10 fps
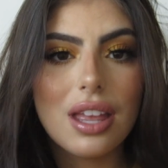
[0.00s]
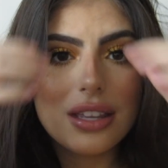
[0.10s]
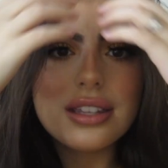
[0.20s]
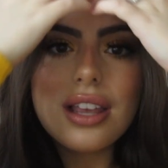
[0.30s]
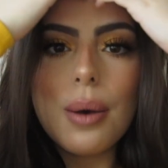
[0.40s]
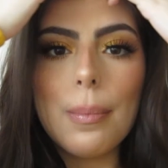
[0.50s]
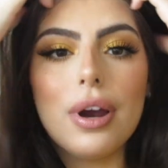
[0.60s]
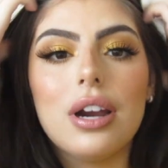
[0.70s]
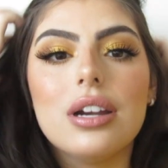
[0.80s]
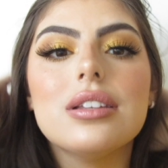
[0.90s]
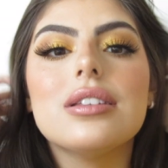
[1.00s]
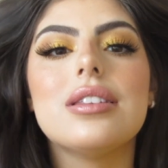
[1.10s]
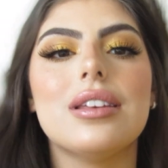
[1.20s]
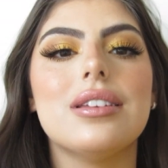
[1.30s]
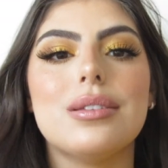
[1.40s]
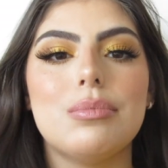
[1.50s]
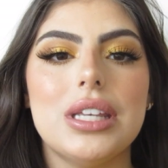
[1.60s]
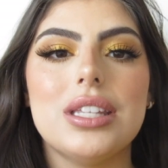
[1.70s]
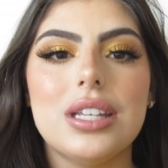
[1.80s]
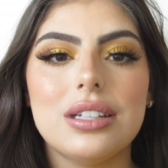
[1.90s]
Scott Barnes is
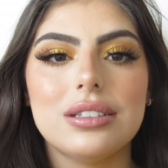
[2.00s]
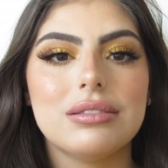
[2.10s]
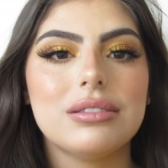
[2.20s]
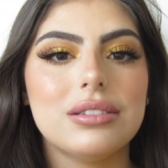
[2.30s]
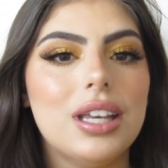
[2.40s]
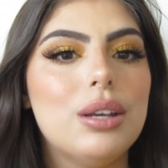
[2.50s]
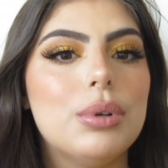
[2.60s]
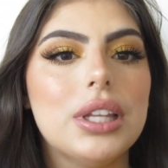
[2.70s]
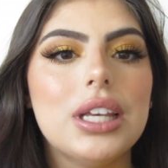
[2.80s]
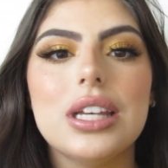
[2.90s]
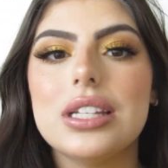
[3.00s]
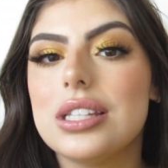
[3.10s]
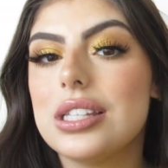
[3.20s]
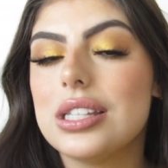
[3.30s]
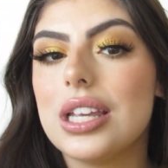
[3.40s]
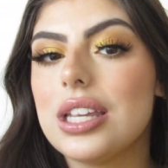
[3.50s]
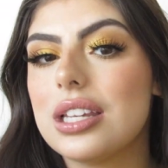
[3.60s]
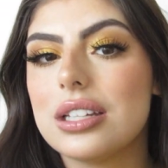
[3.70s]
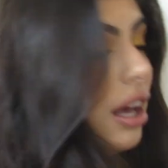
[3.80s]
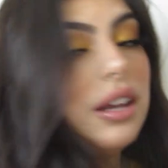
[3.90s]
amazing. He really is.
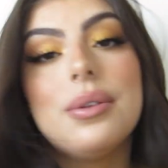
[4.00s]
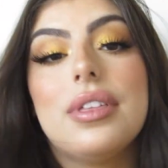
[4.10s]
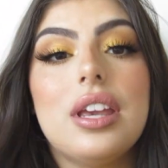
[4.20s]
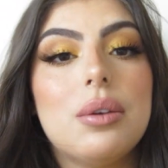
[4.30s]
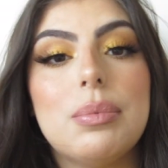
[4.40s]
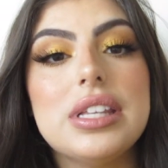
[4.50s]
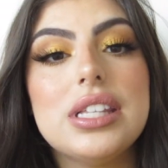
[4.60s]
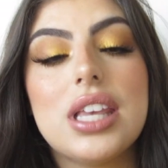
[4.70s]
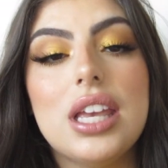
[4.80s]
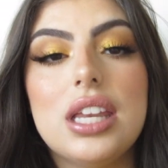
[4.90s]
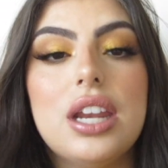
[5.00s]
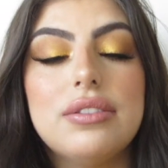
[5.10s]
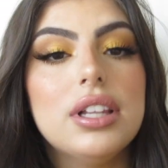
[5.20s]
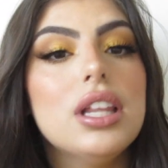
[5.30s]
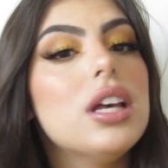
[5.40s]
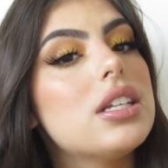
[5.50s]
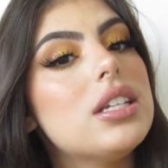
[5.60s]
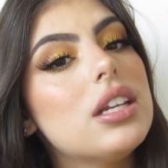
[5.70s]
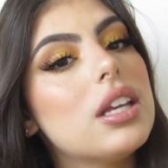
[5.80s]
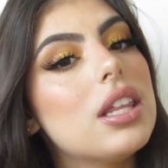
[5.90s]
Like, I don't think my skin ever
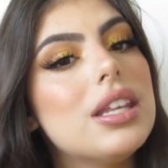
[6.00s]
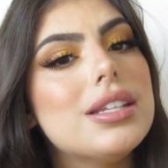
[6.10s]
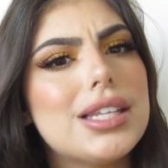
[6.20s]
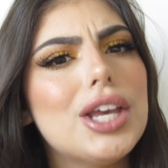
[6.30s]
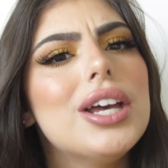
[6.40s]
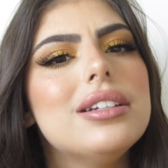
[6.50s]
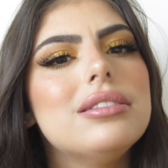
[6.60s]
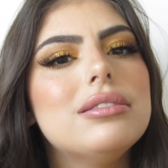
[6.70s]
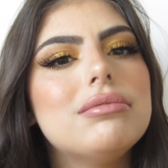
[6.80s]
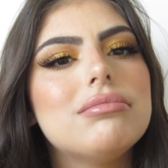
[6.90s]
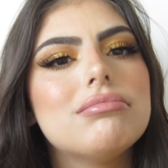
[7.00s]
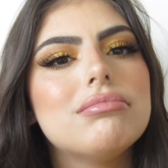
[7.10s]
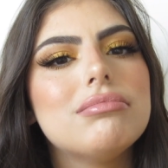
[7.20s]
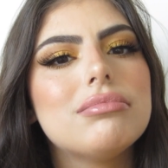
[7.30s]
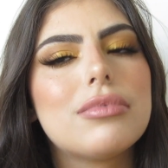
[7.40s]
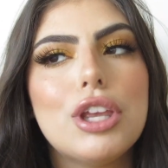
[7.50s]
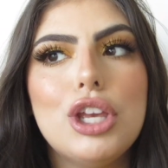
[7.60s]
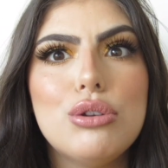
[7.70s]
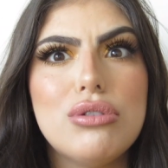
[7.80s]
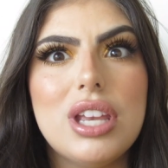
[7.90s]
looked this good
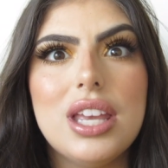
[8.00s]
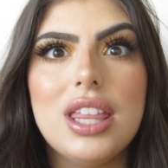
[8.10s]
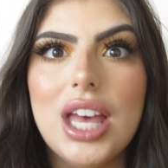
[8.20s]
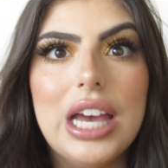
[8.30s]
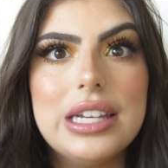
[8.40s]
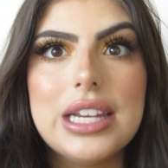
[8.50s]
using that